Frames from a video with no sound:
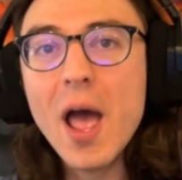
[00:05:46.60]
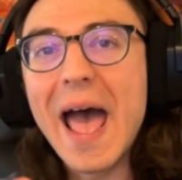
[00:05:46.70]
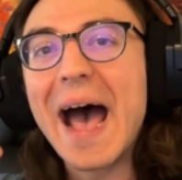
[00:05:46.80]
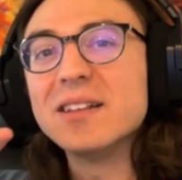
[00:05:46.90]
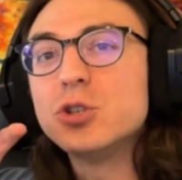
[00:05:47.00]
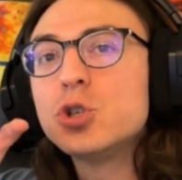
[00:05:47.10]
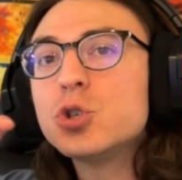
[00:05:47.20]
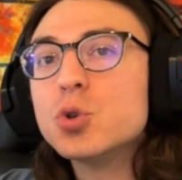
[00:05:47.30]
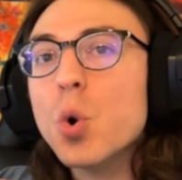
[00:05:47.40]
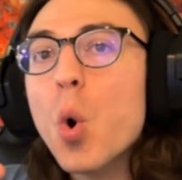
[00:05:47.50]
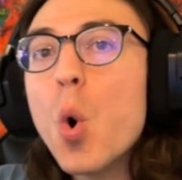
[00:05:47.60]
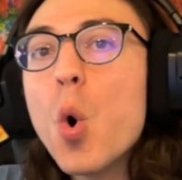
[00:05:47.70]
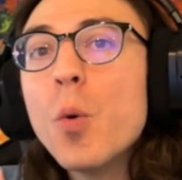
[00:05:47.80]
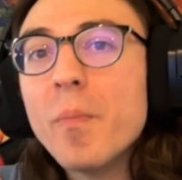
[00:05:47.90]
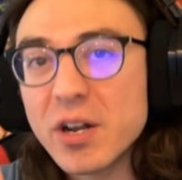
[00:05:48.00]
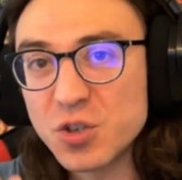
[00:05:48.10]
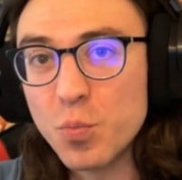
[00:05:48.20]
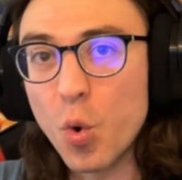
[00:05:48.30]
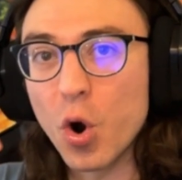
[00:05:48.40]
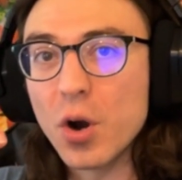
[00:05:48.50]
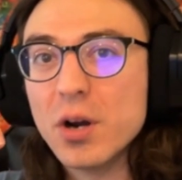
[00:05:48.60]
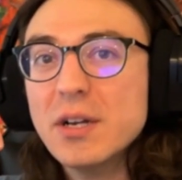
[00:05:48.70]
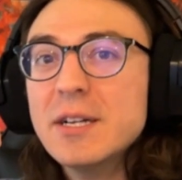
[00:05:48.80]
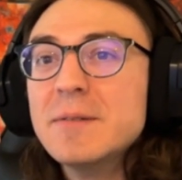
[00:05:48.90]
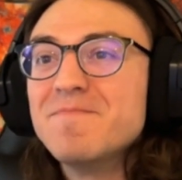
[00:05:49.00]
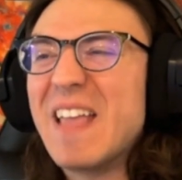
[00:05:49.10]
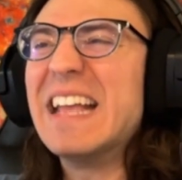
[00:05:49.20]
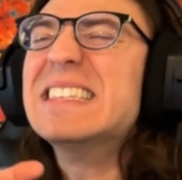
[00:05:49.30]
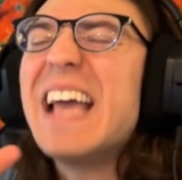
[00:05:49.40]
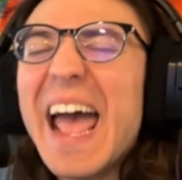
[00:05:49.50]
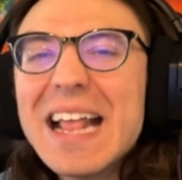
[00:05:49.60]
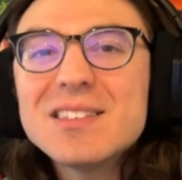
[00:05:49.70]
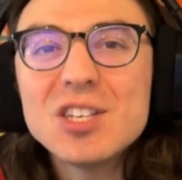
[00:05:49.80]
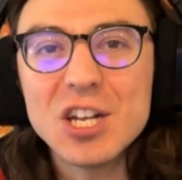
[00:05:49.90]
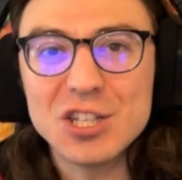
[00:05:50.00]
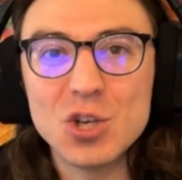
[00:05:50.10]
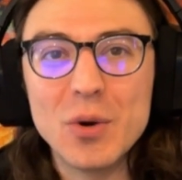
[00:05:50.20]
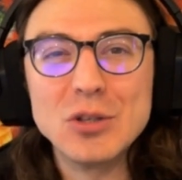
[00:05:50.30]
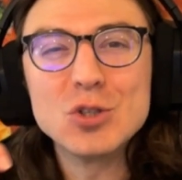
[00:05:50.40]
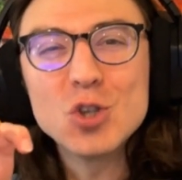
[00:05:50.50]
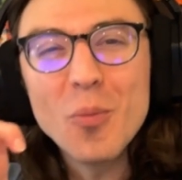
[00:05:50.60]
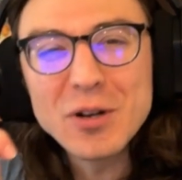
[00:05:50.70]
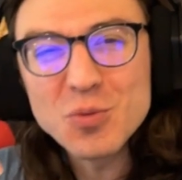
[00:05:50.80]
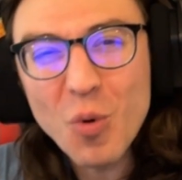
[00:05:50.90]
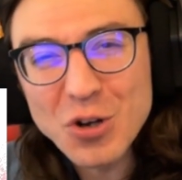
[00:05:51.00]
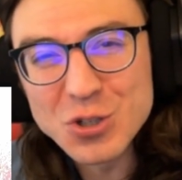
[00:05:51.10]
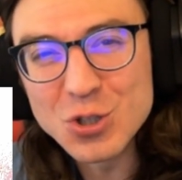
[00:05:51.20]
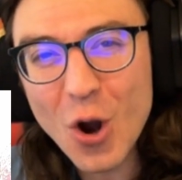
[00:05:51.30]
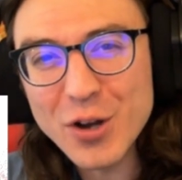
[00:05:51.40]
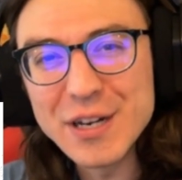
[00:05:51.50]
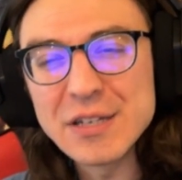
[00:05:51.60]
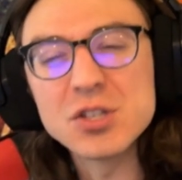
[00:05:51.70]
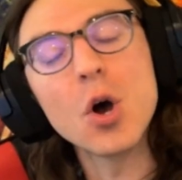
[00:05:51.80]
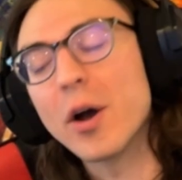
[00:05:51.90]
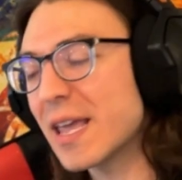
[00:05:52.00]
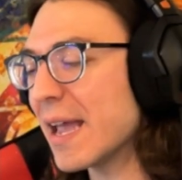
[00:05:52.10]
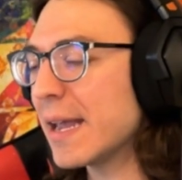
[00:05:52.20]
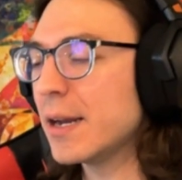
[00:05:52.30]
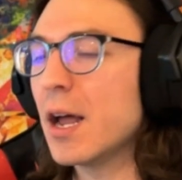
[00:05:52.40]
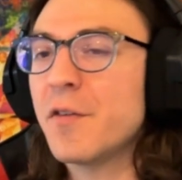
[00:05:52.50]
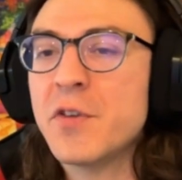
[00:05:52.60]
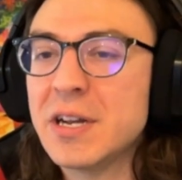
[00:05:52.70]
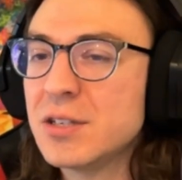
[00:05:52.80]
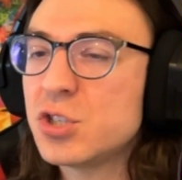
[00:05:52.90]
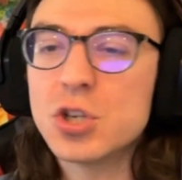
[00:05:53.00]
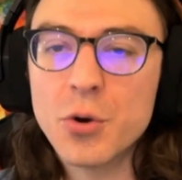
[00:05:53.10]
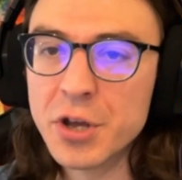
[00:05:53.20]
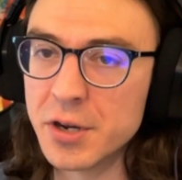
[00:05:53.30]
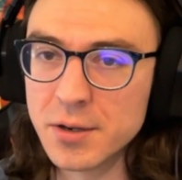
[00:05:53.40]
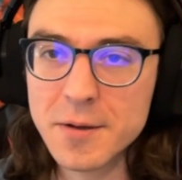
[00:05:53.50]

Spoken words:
Adds so much more intensity to it, so much more darkness. Oh, I can't get enough of it. It's so good.